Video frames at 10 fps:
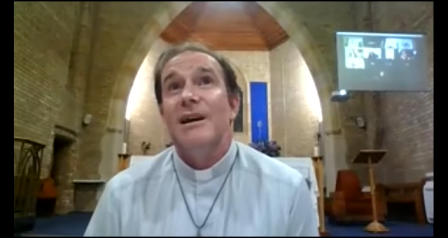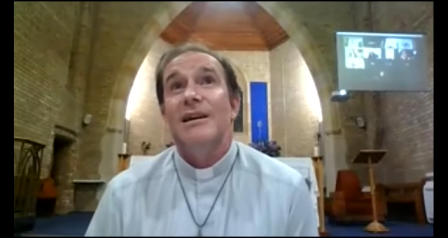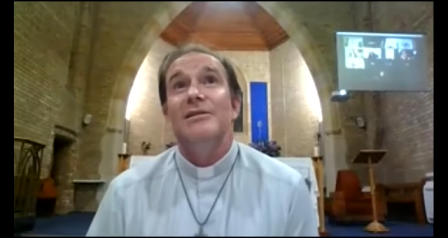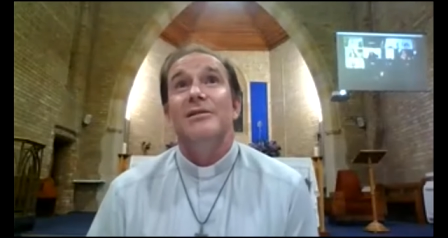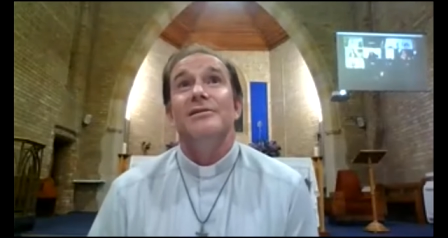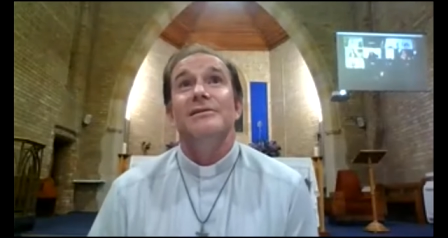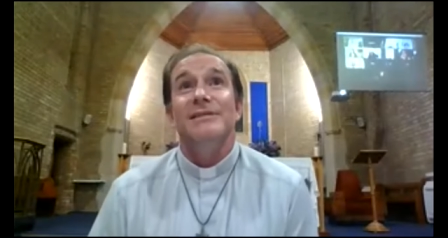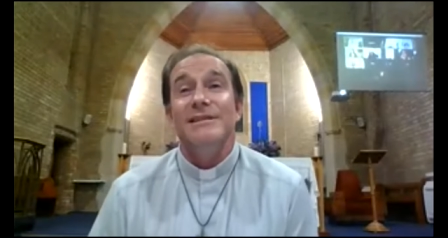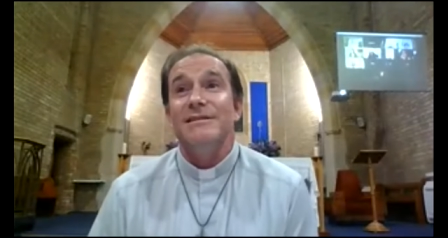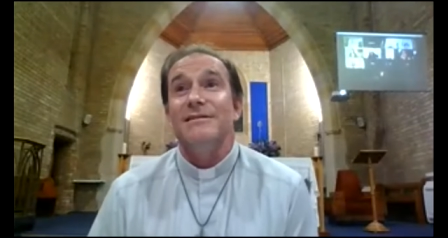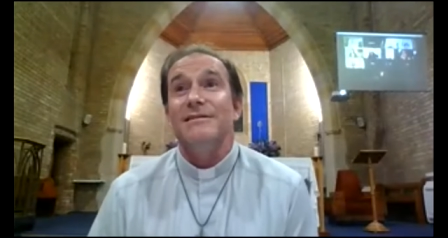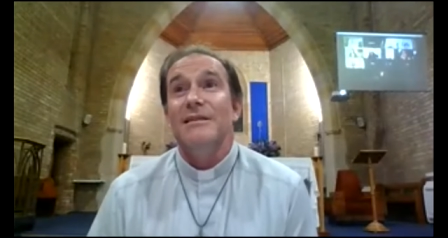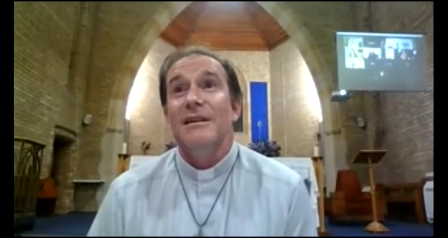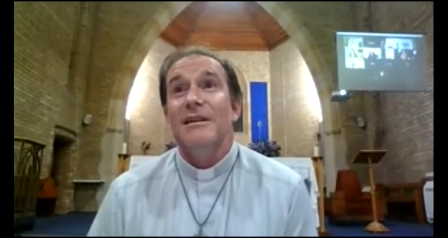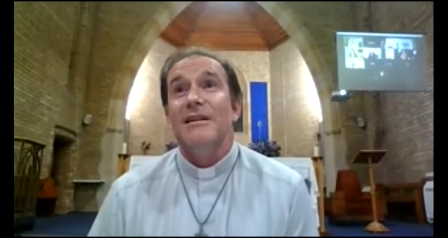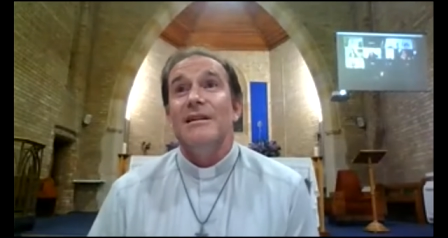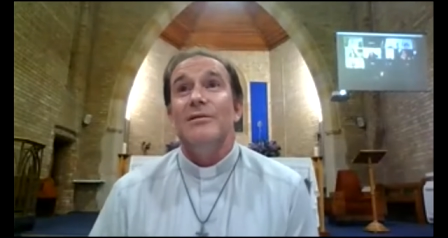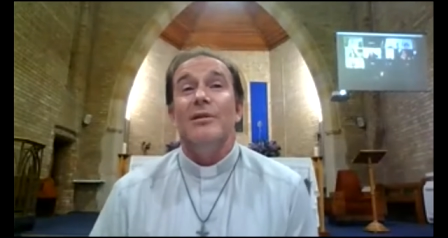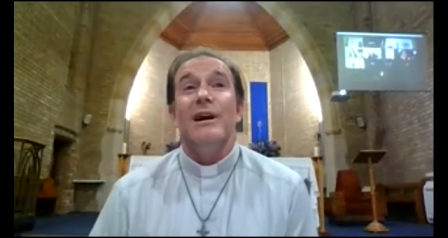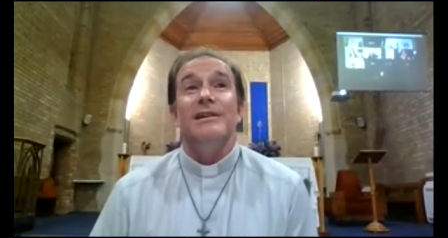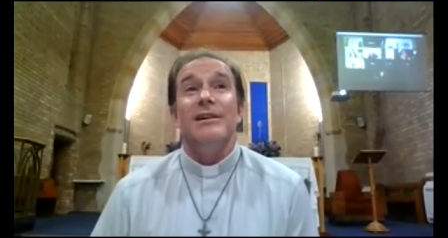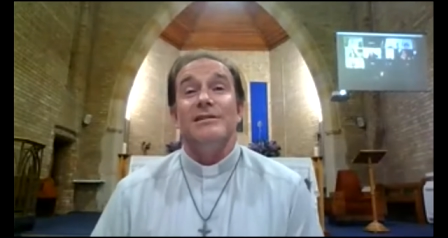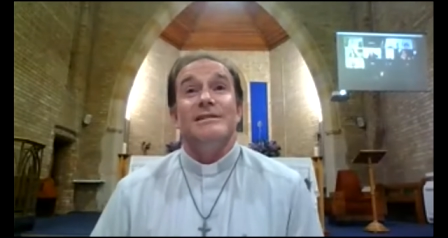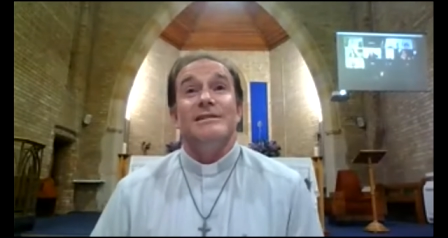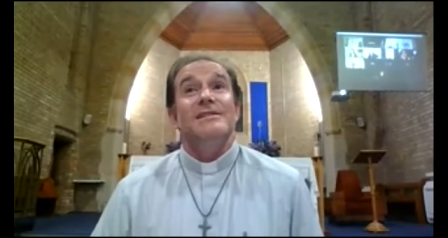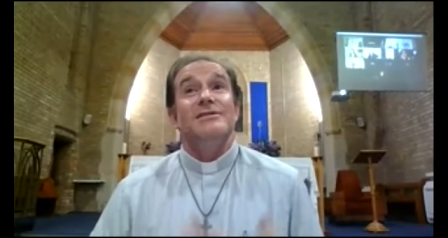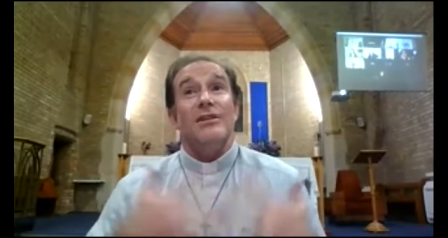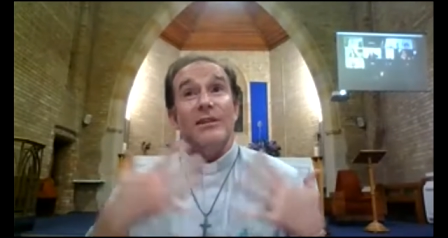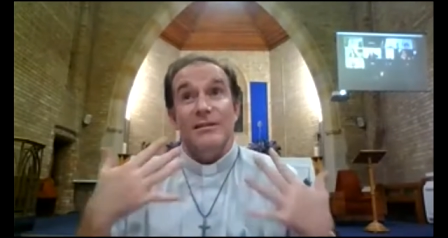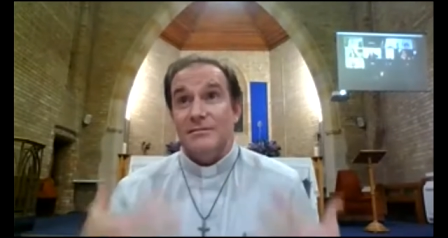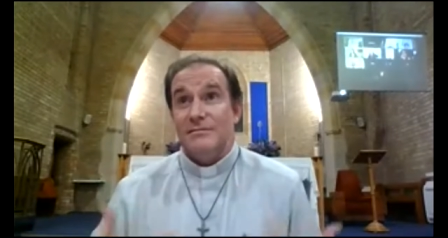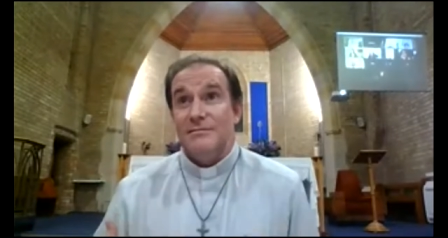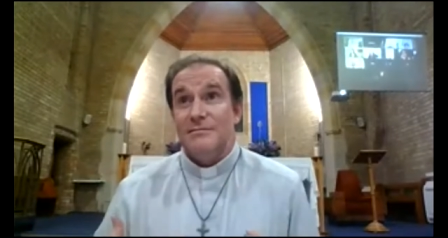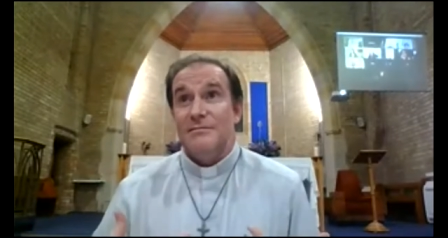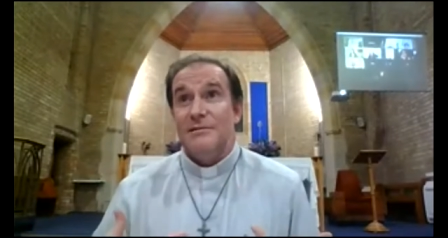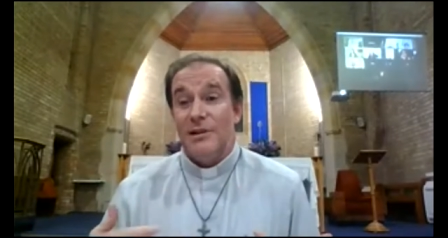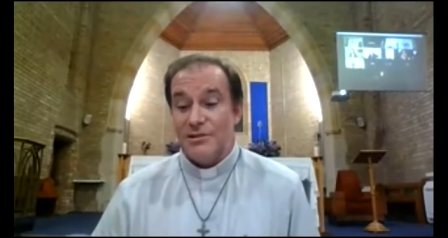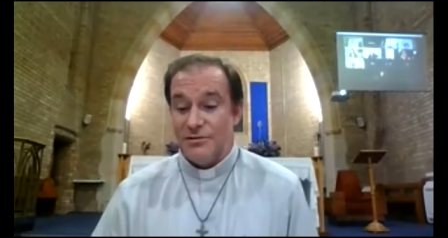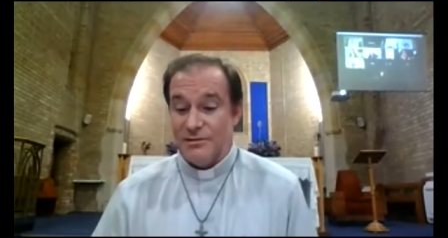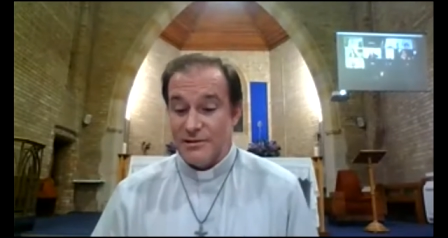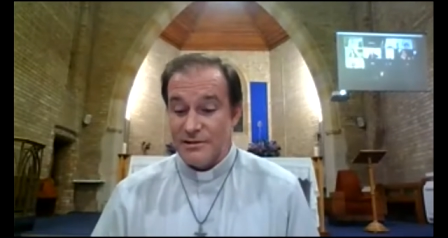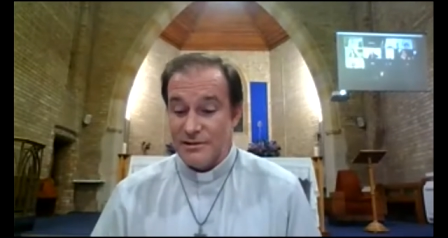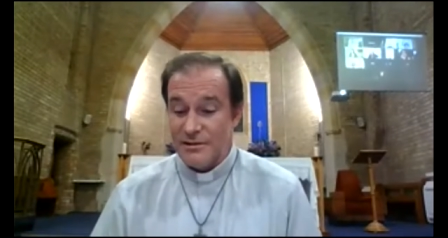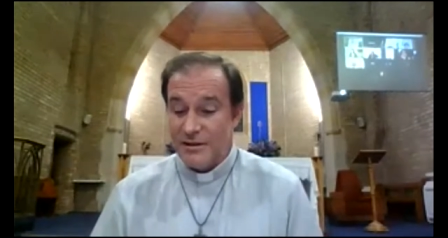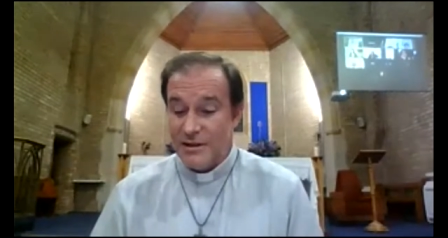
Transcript: Are you going to listen, or are you going to stay silent, like Judas?